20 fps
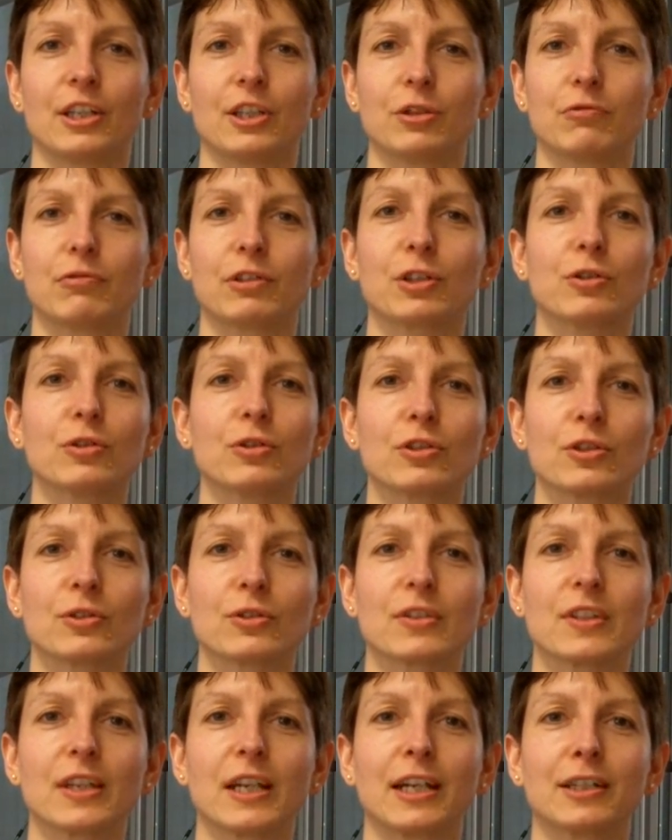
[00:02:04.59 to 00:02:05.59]
You record
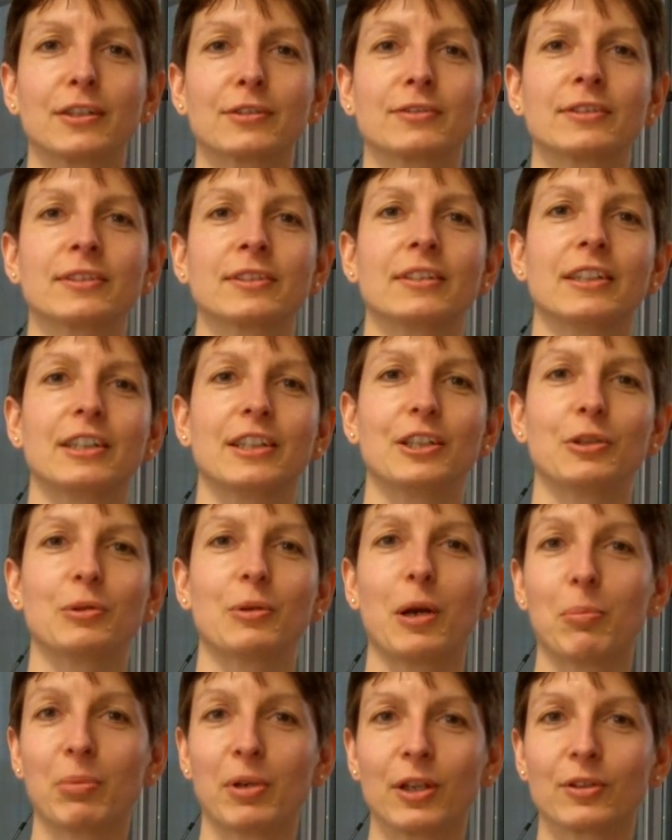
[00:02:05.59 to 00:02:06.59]
yourselves,
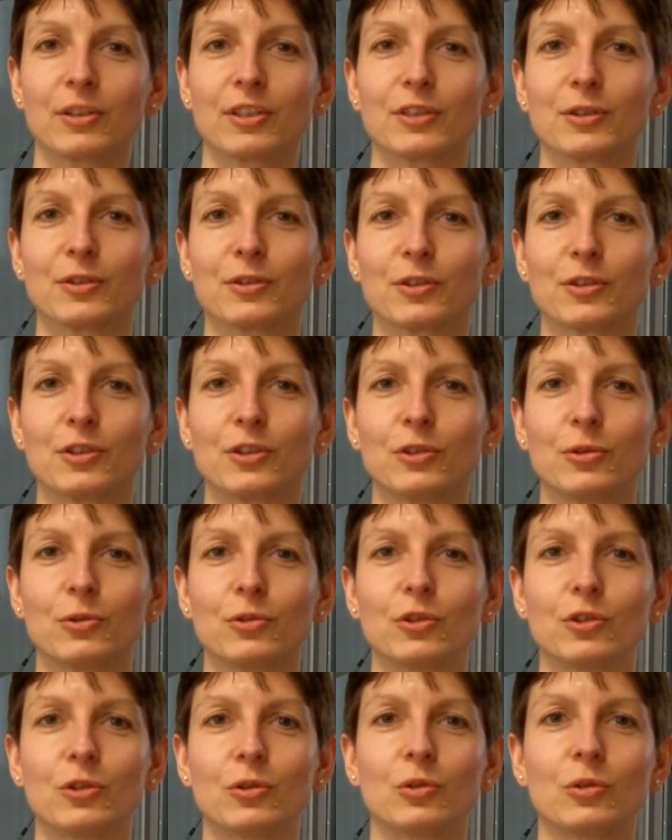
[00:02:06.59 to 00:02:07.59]
you upload it onto
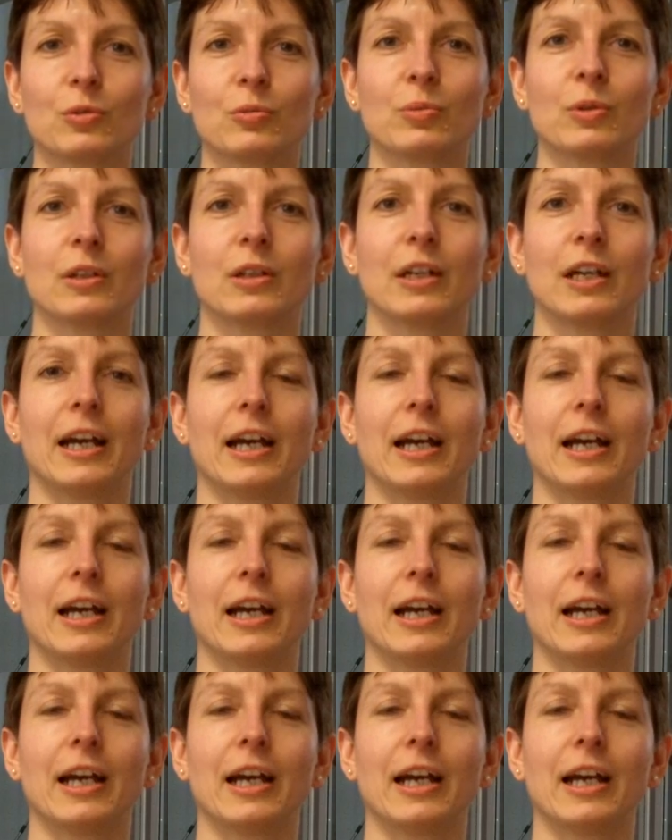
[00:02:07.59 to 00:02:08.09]
YouTube,